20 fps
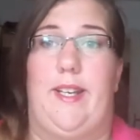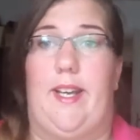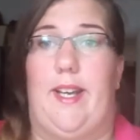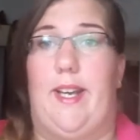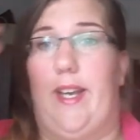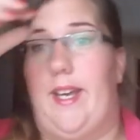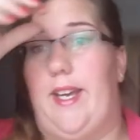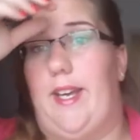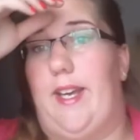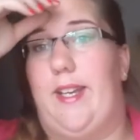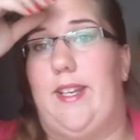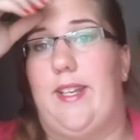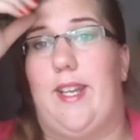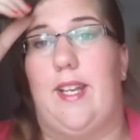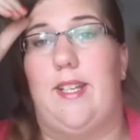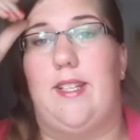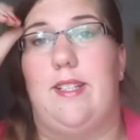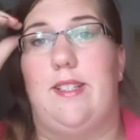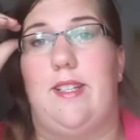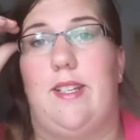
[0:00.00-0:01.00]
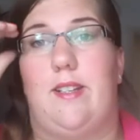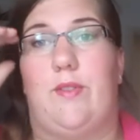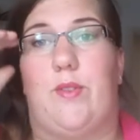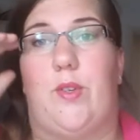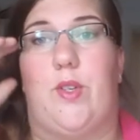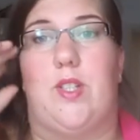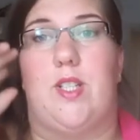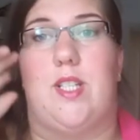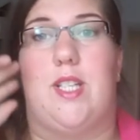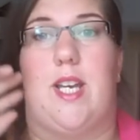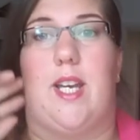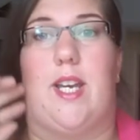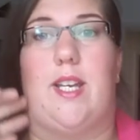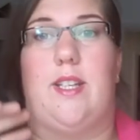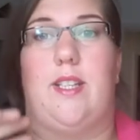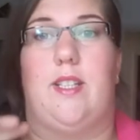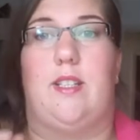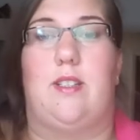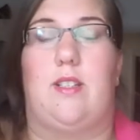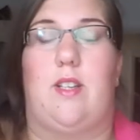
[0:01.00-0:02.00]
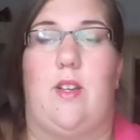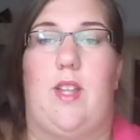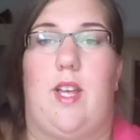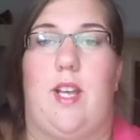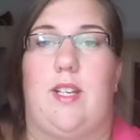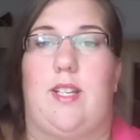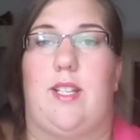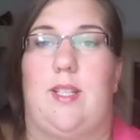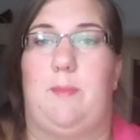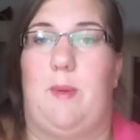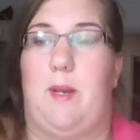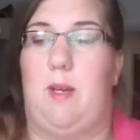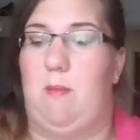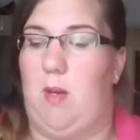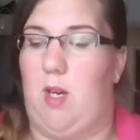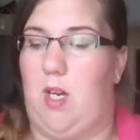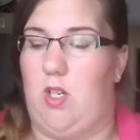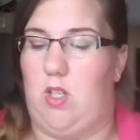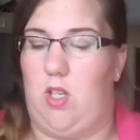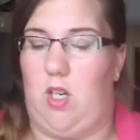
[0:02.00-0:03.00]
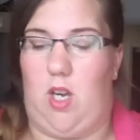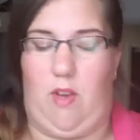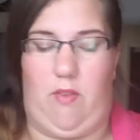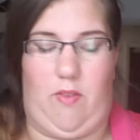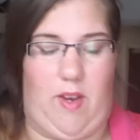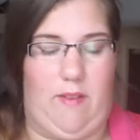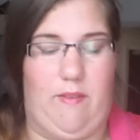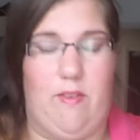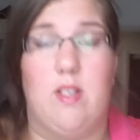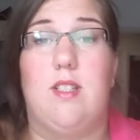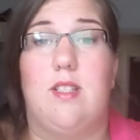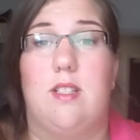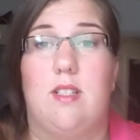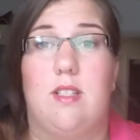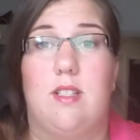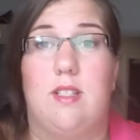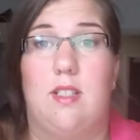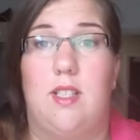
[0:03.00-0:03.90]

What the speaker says: And that is it for today. So that has been my July favourites.